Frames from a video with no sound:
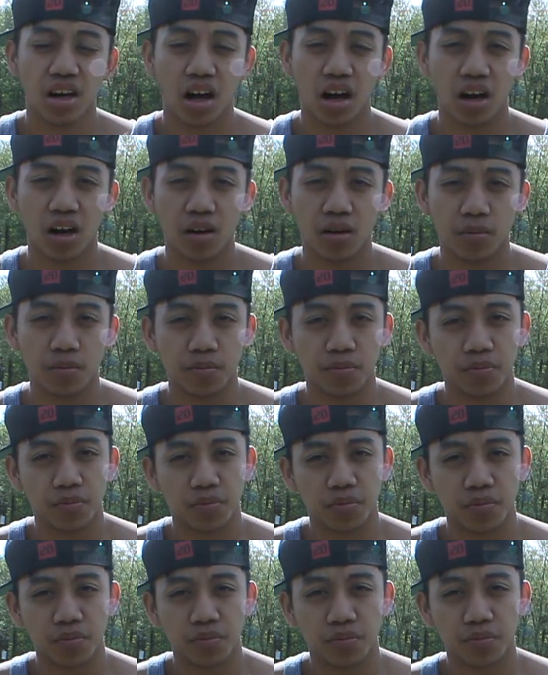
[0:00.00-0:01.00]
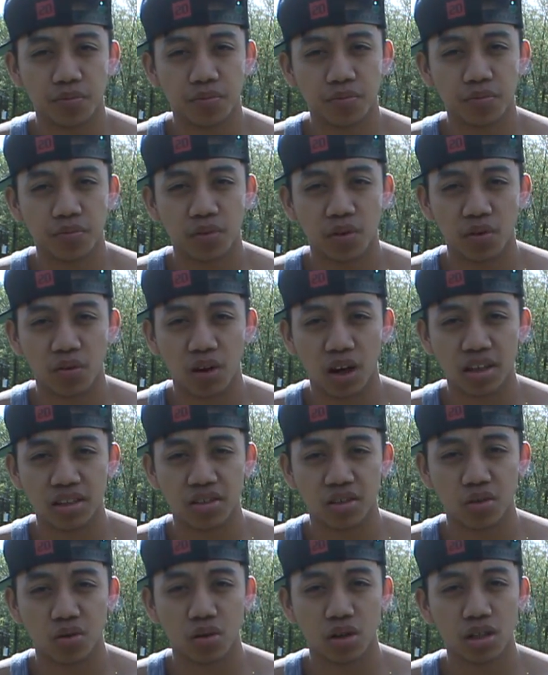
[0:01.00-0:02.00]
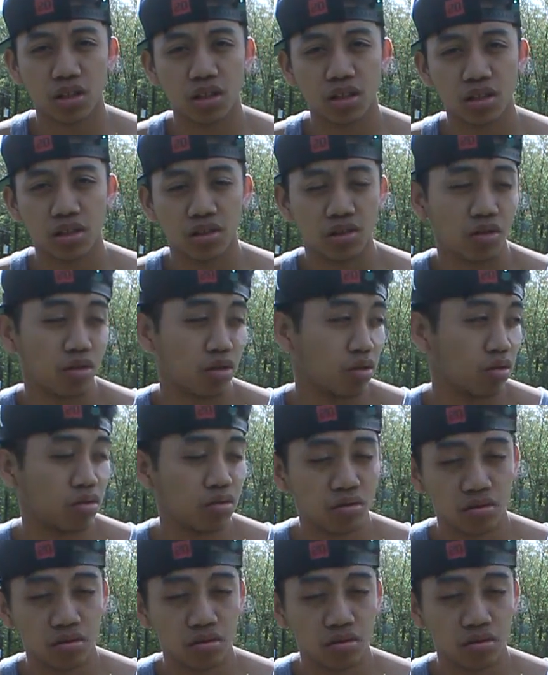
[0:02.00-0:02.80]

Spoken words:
Raiz tutorial, so